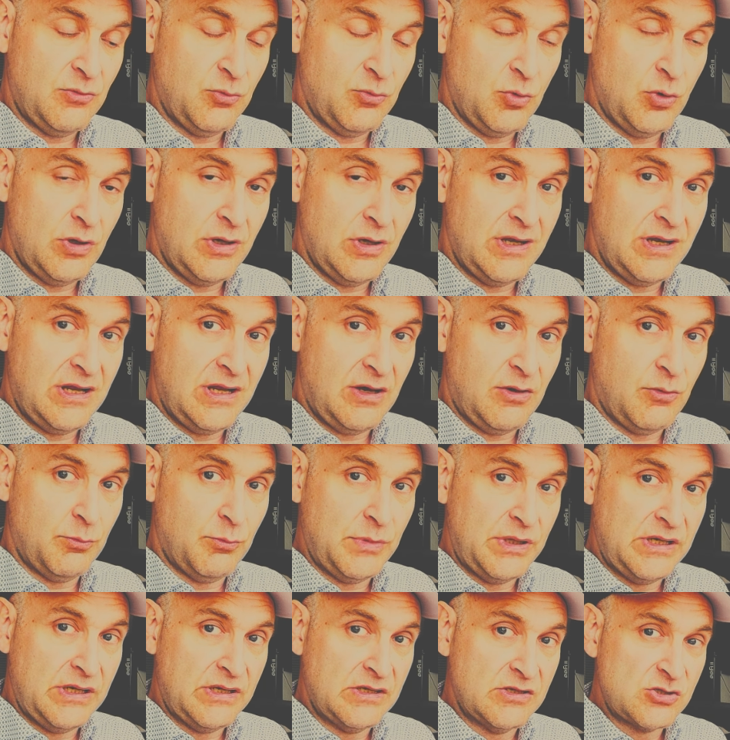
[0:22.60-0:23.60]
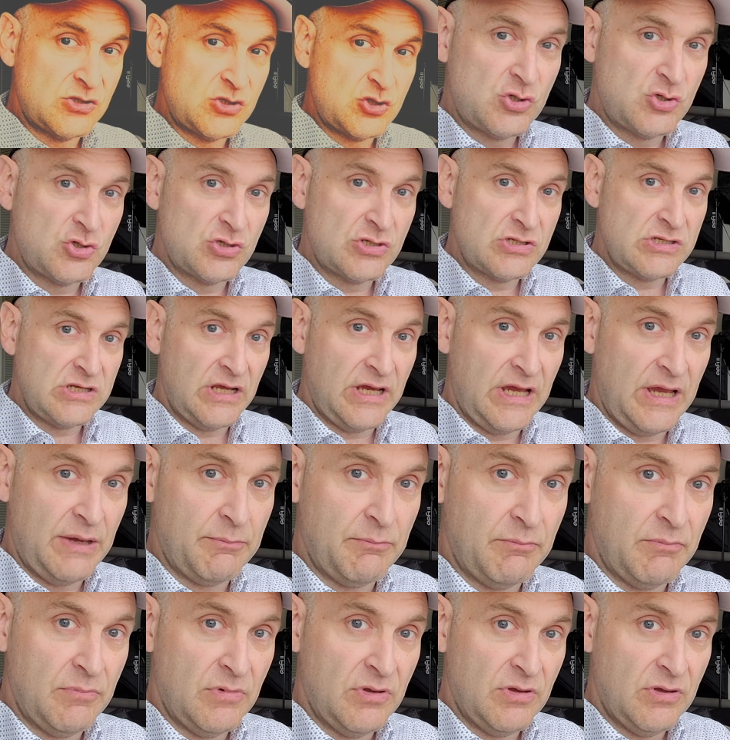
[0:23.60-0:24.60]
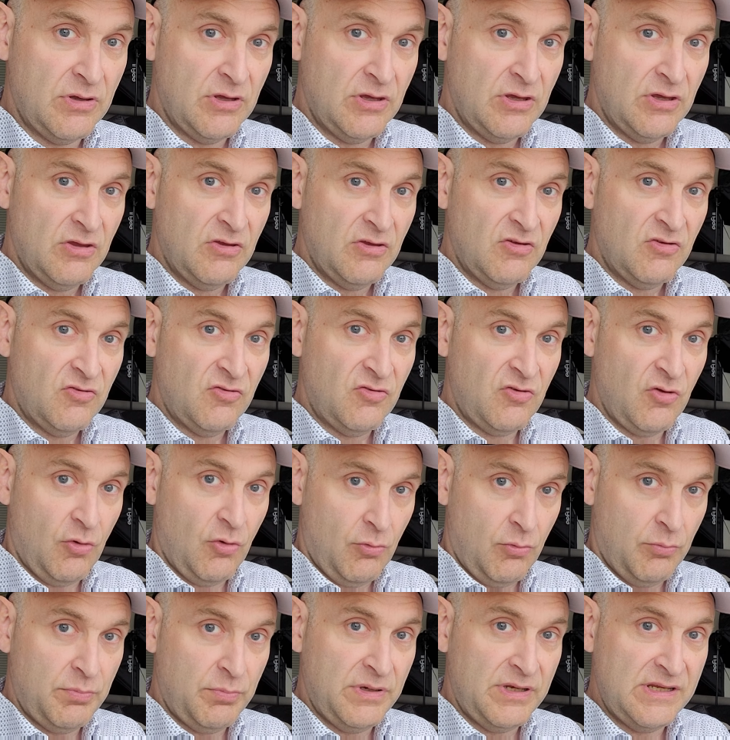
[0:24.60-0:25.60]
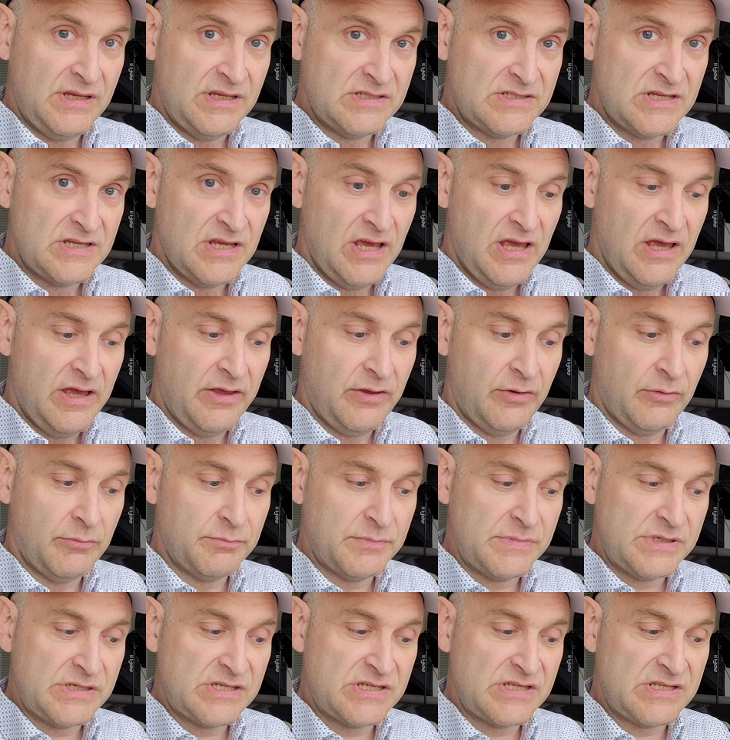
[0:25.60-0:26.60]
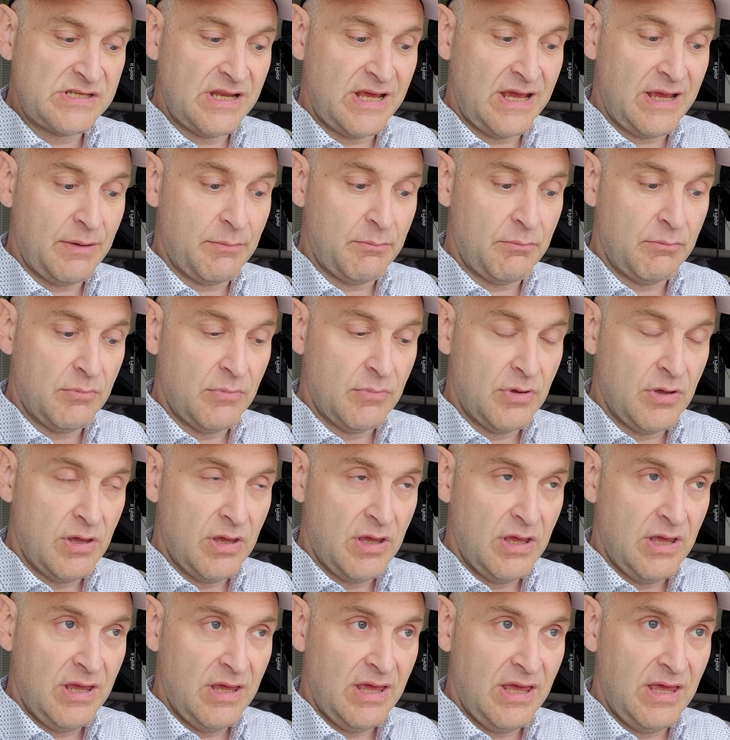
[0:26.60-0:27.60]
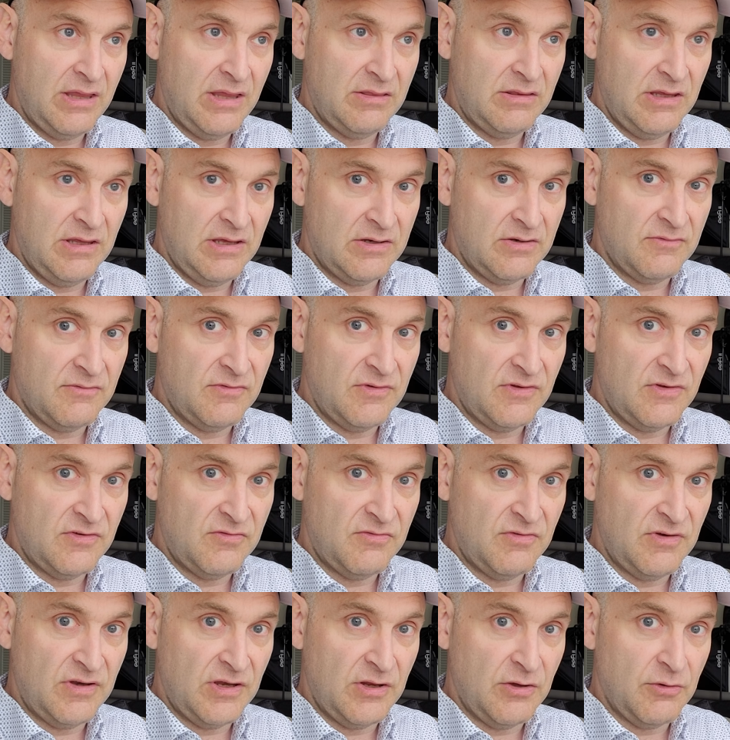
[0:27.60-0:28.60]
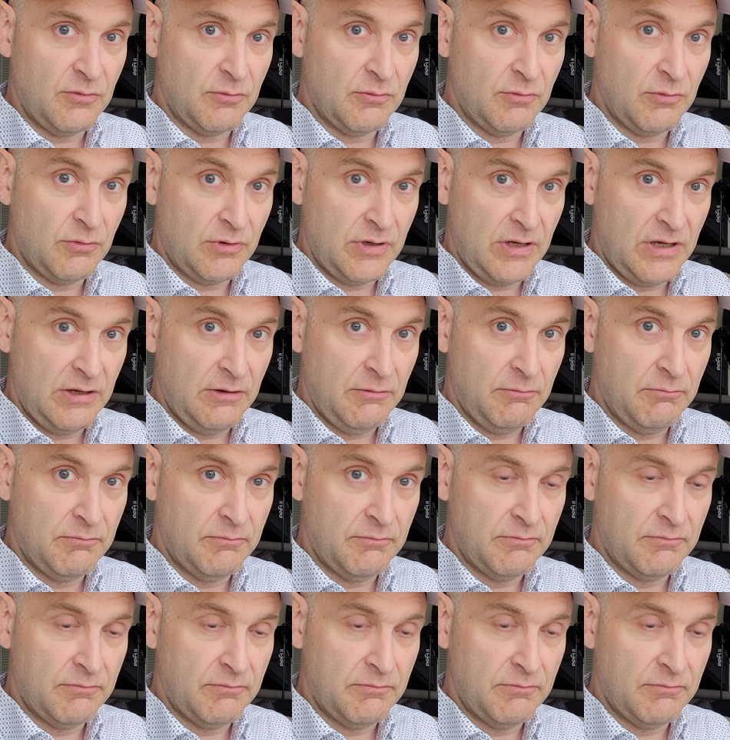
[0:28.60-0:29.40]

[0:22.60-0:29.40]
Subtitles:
that wouldn't allow me to slam. So please help me slam at the end of this video. Okay,